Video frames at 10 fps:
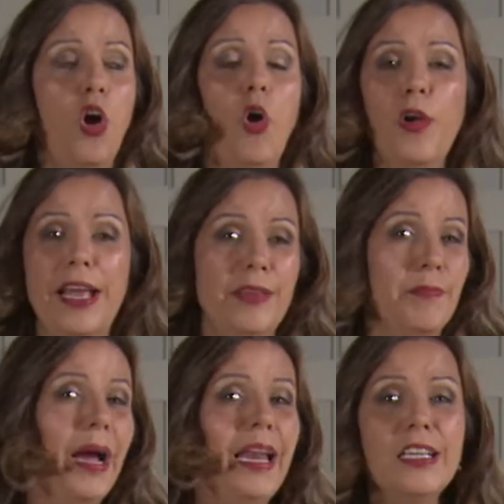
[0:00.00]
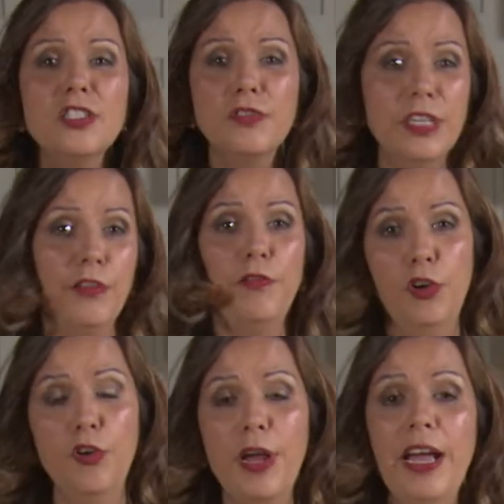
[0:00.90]
or an imbalance of gut
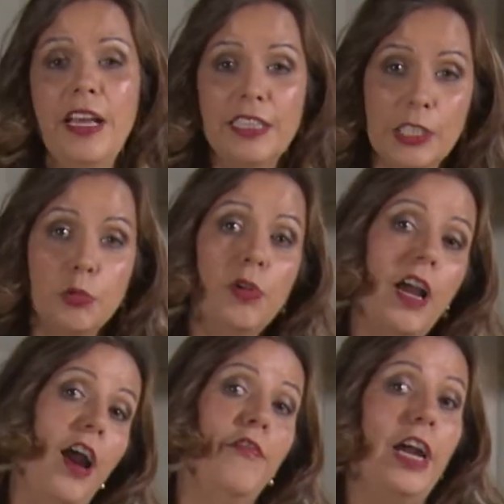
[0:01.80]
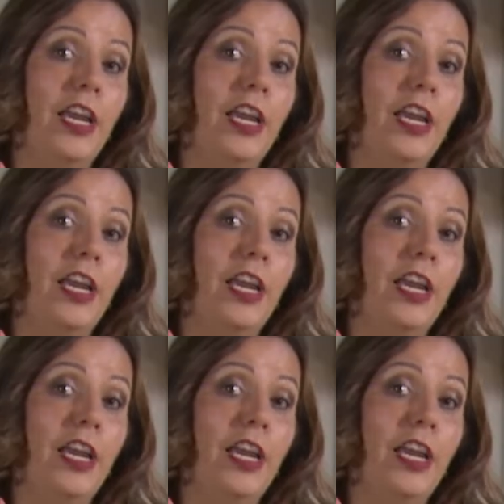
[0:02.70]
flora, this will have a